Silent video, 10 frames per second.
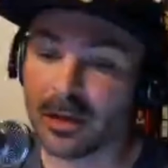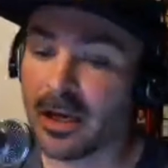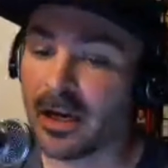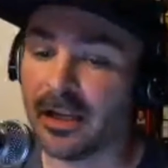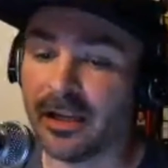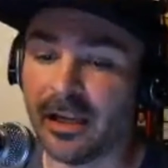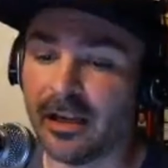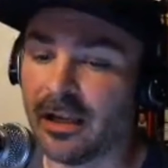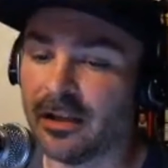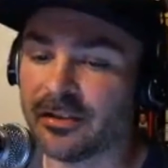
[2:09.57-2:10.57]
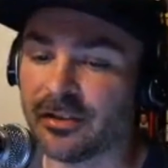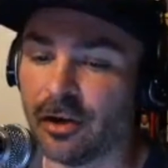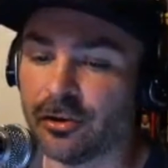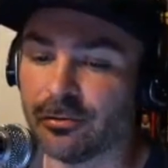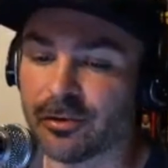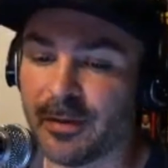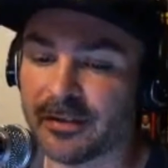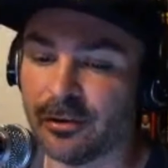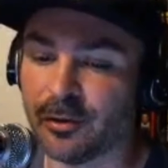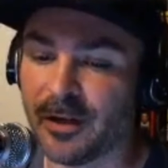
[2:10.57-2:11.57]
Yeah, and, and, and, listen, all due
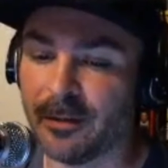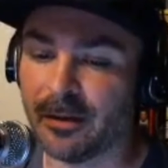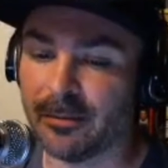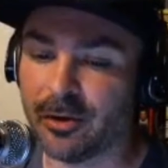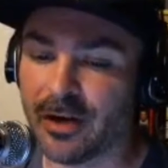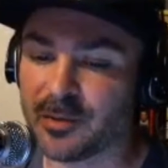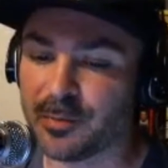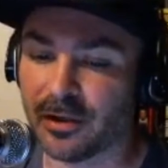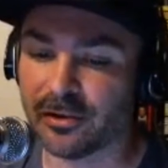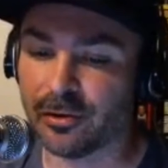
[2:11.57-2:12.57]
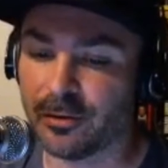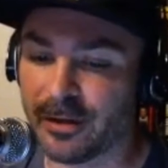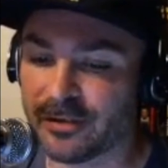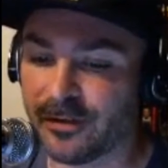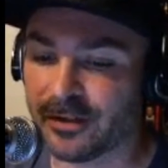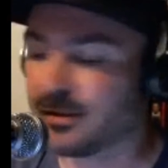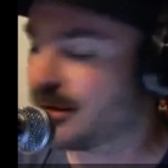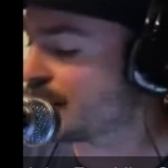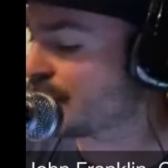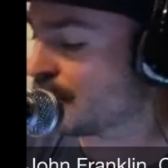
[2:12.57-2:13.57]
respect to Luis Palomino, I mean, you guys put on two of the best fights in the
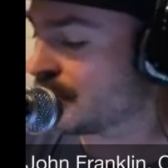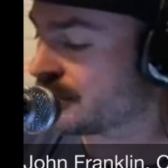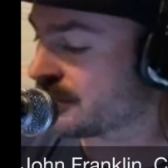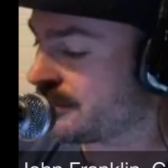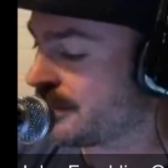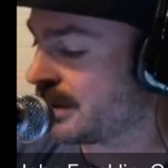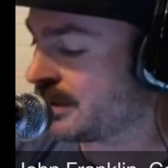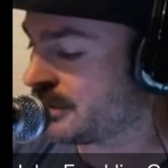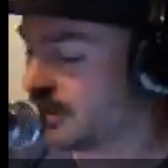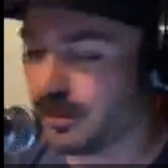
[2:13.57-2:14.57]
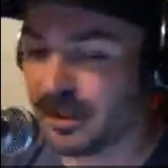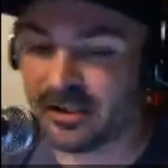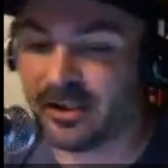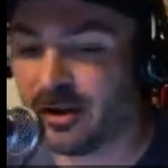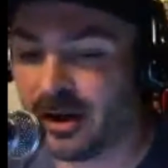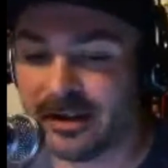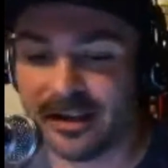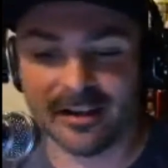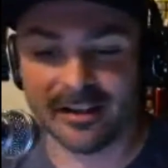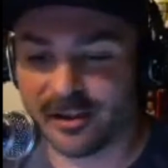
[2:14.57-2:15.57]
history of World Series of Fighting. So, but you know,
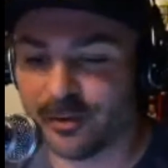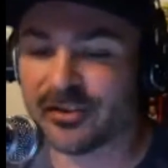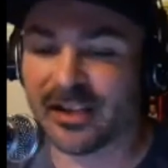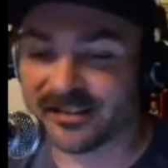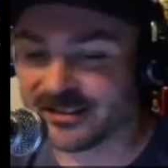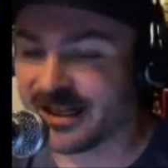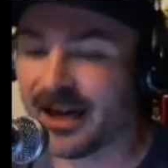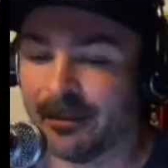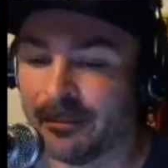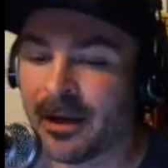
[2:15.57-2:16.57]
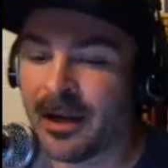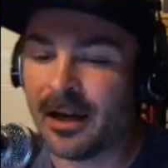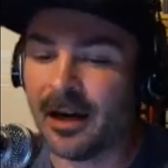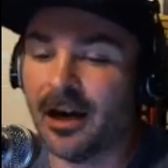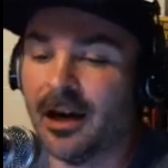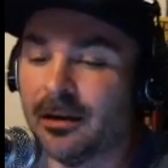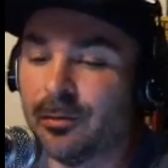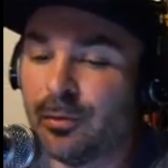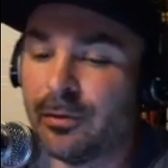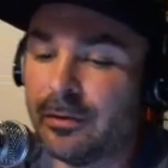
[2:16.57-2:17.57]
I, like you said at the time, uh,
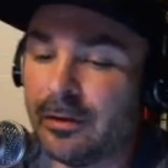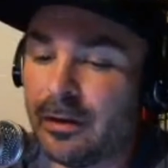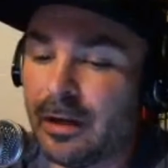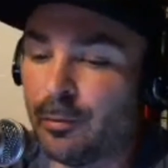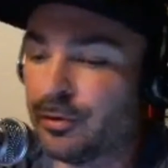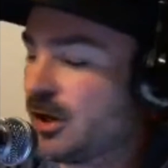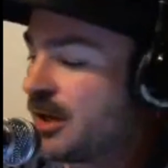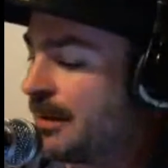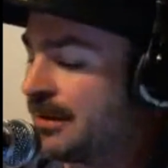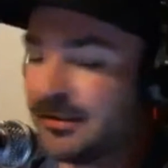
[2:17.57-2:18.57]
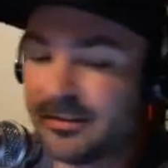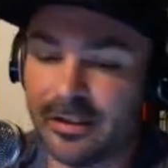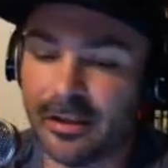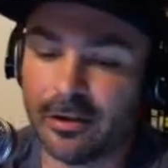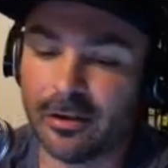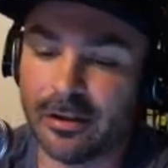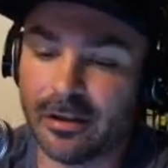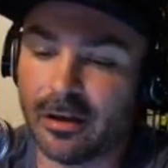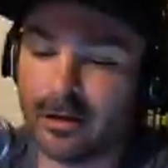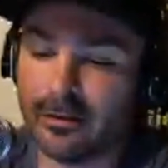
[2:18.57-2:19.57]
and we'll talk about this here.
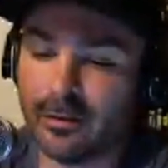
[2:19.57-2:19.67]
Uh,